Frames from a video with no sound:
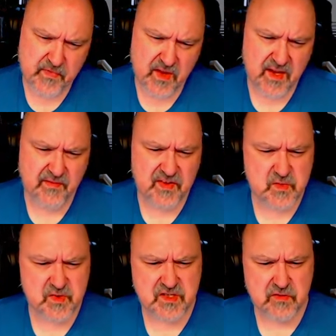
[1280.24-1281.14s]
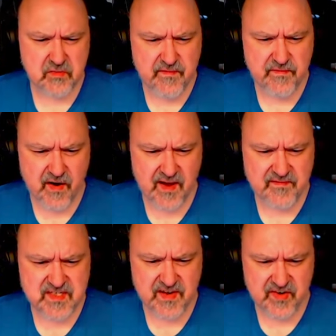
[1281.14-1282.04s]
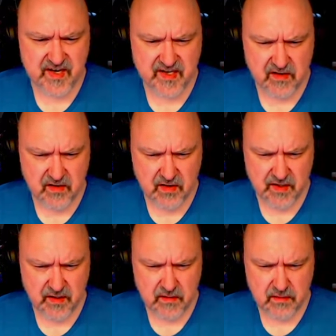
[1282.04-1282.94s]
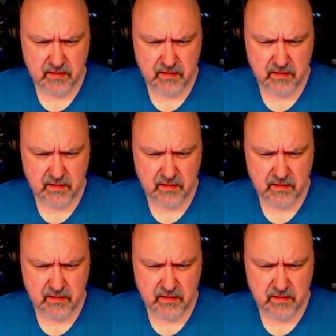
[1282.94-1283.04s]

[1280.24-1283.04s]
Like if this was 35789,